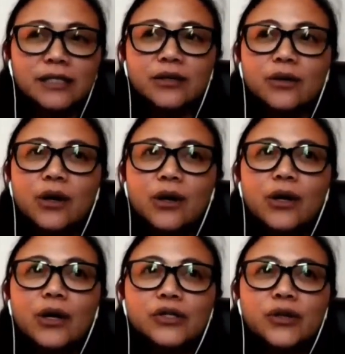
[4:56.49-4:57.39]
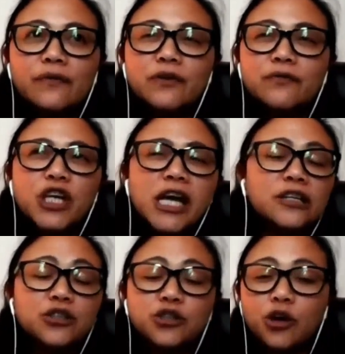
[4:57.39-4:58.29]
So if you've
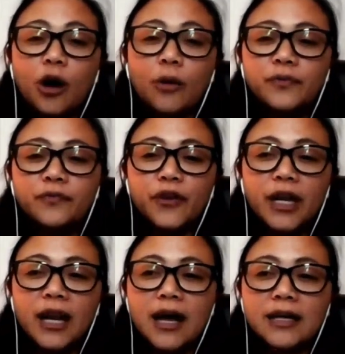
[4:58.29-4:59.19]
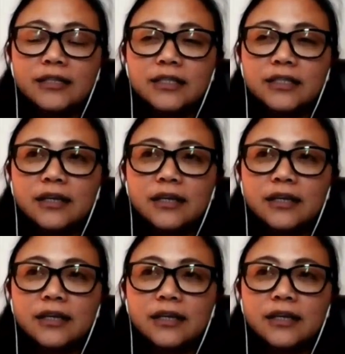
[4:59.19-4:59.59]
changed job for the last